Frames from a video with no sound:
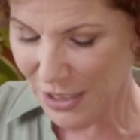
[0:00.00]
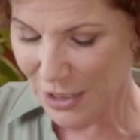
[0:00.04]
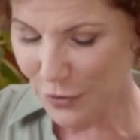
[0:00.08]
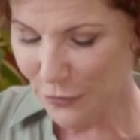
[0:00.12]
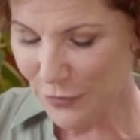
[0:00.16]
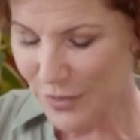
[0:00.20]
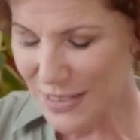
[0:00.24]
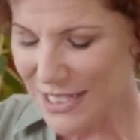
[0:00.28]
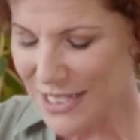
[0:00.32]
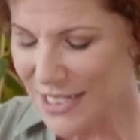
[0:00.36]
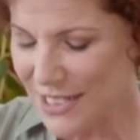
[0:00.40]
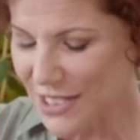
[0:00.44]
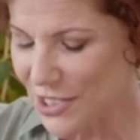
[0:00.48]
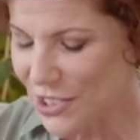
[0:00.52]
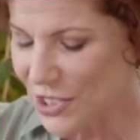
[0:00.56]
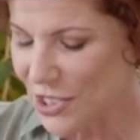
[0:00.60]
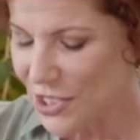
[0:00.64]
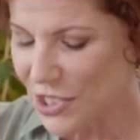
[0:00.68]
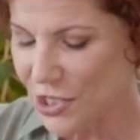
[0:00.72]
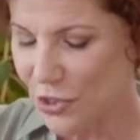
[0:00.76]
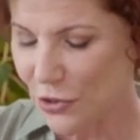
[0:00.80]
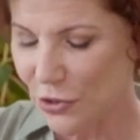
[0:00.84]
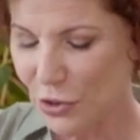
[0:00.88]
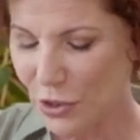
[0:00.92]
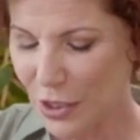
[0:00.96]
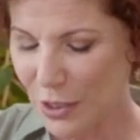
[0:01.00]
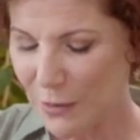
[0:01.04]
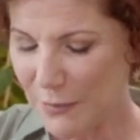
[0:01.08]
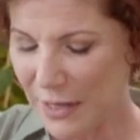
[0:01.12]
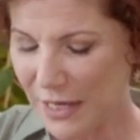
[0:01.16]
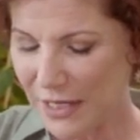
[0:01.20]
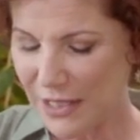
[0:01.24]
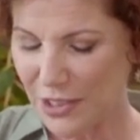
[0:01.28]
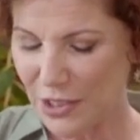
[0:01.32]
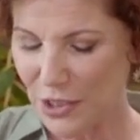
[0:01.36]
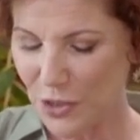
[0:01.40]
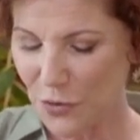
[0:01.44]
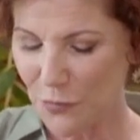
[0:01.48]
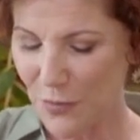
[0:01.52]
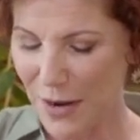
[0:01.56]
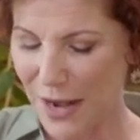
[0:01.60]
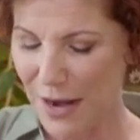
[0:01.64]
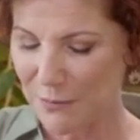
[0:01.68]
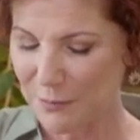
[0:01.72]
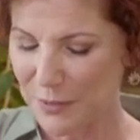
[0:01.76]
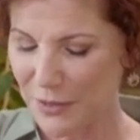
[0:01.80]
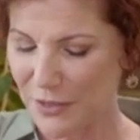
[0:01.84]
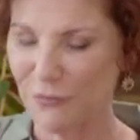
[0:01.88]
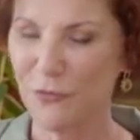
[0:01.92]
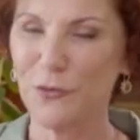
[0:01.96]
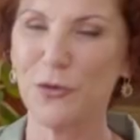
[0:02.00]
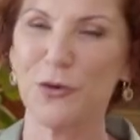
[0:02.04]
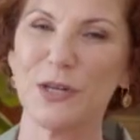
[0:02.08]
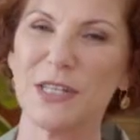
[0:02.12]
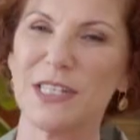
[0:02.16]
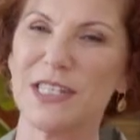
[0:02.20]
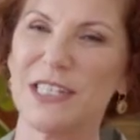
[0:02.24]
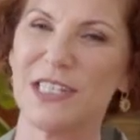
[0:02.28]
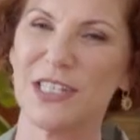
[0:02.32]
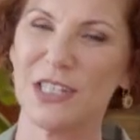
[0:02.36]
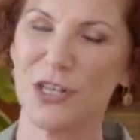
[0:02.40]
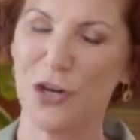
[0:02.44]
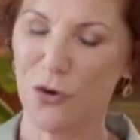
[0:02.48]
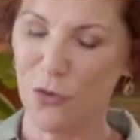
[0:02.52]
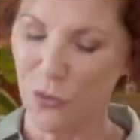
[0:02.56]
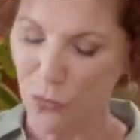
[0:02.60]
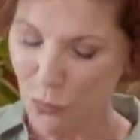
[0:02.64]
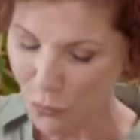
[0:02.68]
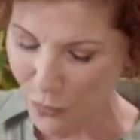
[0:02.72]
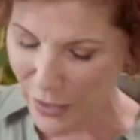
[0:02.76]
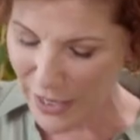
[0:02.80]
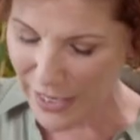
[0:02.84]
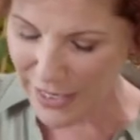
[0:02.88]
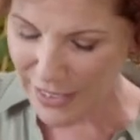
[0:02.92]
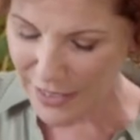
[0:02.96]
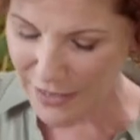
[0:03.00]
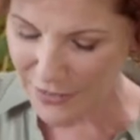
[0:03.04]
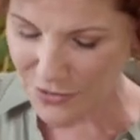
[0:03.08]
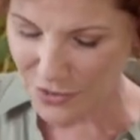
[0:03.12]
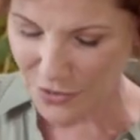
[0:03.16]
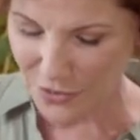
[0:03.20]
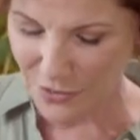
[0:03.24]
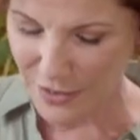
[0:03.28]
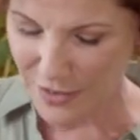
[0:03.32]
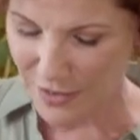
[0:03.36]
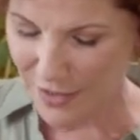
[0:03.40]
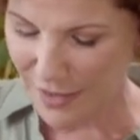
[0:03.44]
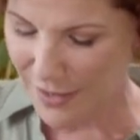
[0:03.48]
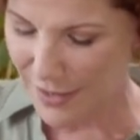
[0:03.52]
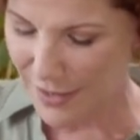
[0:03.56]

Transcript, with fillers: You know, this is a dessert you can make year-round, but of course it's great during the